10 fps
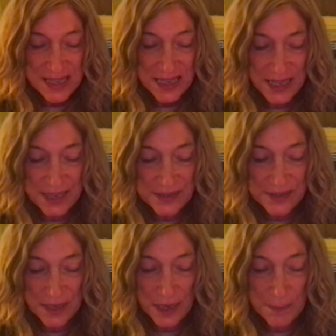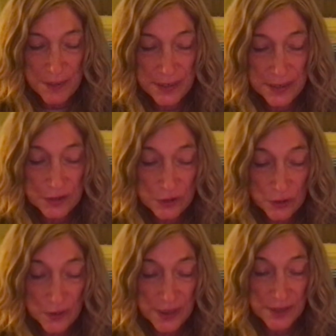is being
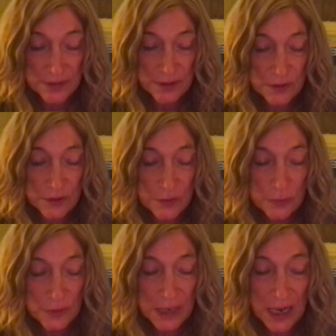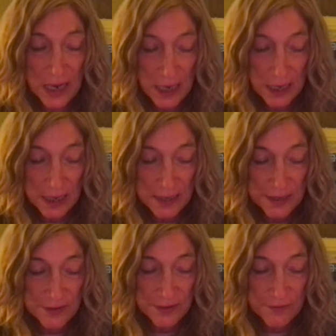enjoined to ta
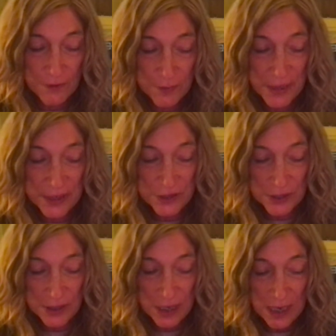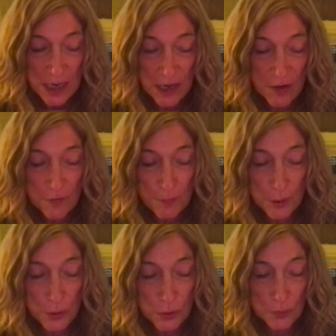in the formation of
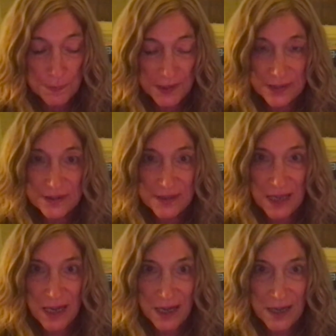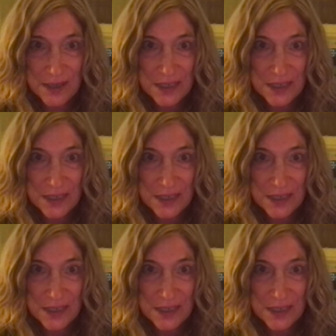bu plus ta.